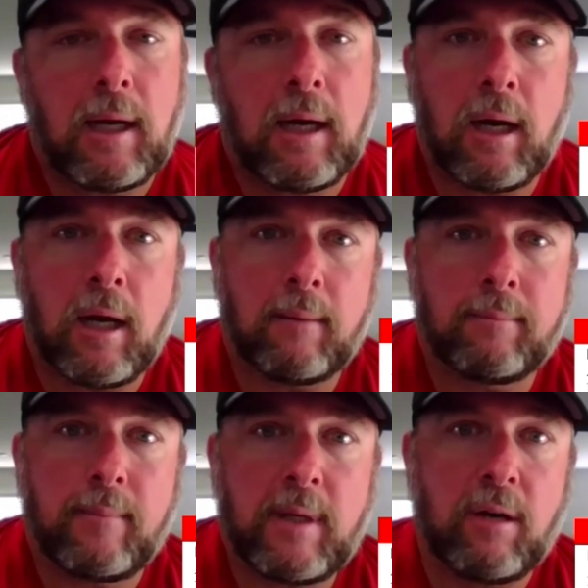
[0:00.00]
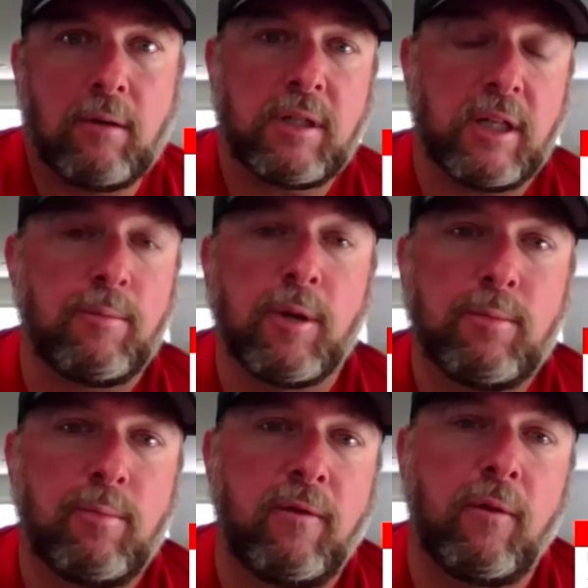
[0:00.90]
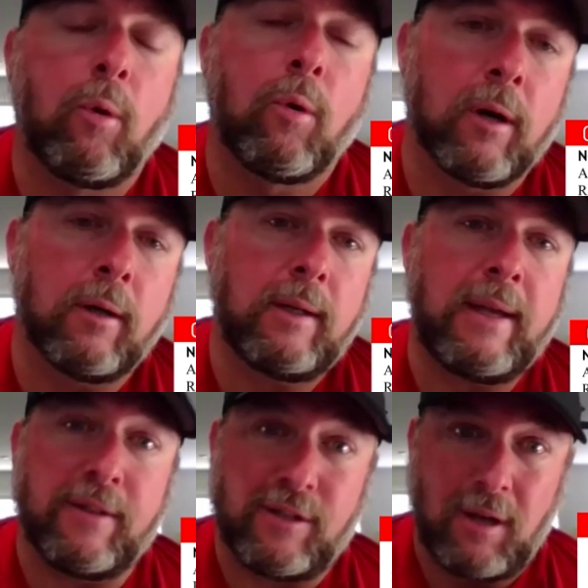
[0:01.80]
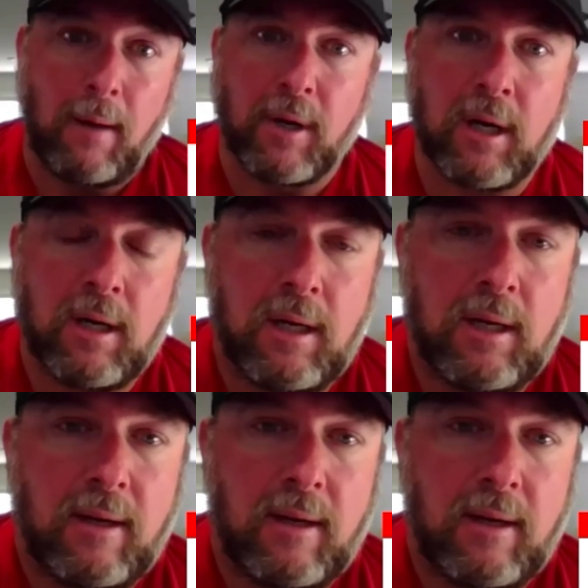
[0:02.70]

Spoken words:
you know, 6 months before in the summer